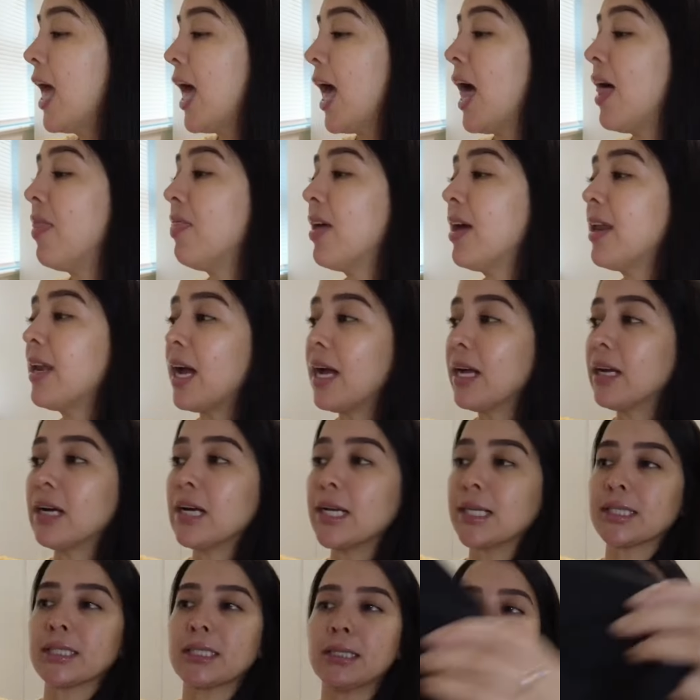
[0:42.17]
And then I
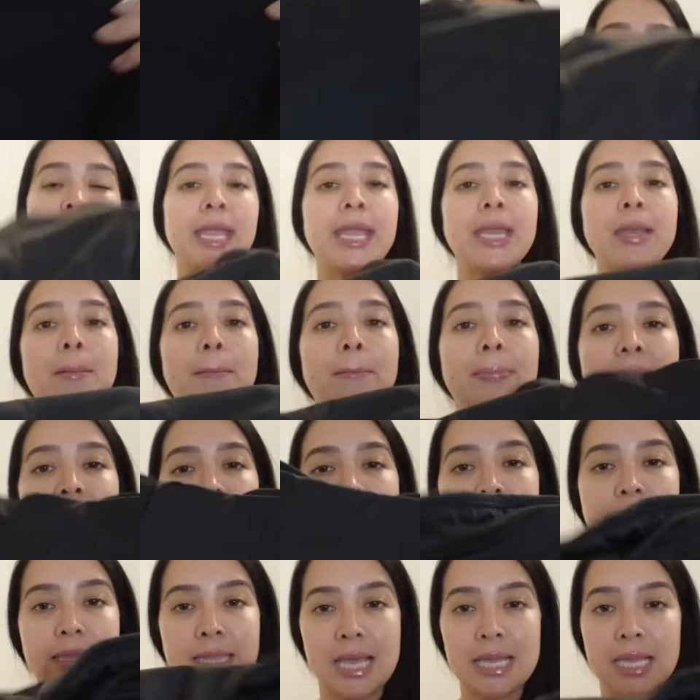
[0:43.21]
got some plain
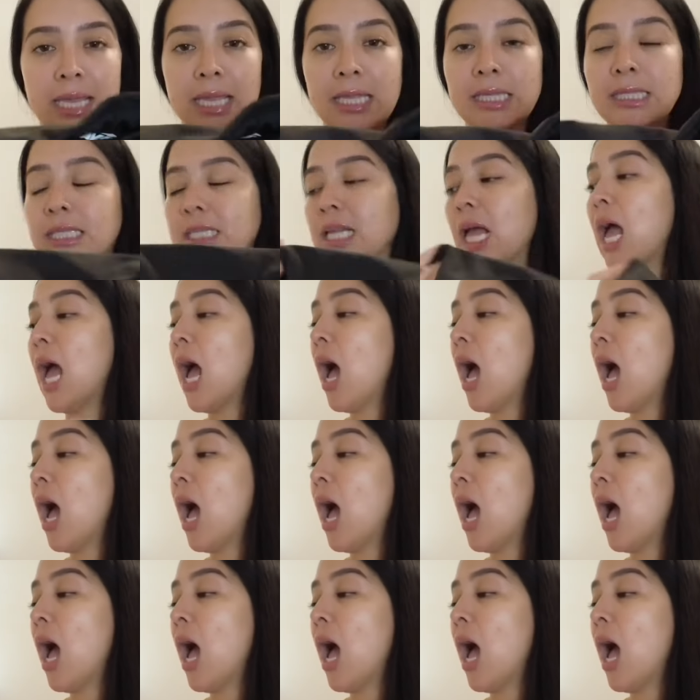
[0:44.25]
black leggings.